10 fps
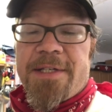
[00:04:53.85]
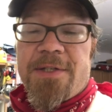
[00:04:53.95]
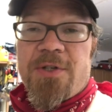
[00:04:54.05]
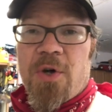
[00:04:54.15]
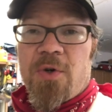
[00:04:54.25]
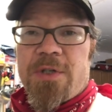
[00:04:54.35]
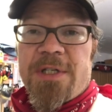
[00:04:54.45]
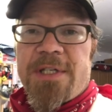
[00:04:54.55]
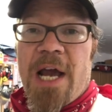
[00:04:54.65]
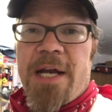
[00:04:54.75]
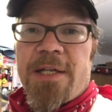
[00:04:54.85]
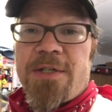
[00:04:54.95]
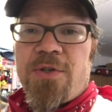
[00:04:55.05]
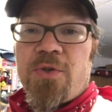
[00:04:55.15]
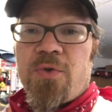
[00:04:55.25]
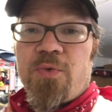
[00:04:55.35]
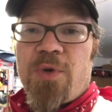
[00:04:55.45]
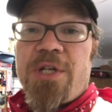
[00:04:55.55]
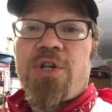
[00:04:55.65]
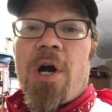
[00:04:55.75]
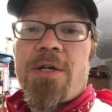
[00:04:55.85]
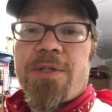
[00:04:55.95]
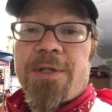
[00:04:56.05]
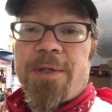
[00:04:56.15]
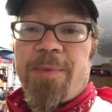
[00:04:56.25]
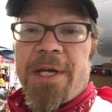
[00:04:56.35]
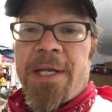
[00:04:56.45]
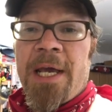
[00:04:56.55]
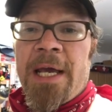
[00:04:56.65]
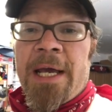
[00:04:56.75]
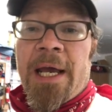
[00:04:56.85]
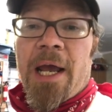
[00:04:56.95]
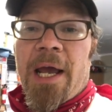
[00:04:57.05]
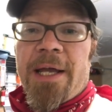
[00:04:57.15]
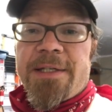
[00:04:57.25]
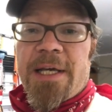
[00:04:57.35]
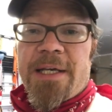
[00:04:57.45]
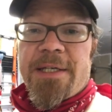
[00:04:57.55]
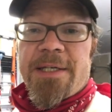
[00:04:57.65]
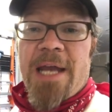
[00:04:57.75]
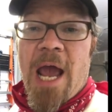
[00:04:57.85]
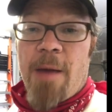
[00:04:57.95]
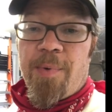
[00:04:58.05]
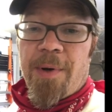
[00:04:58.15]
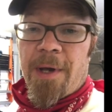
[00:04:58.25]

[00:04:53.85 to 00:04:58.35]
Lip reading: and so decided to recharge a little bit and take a nap.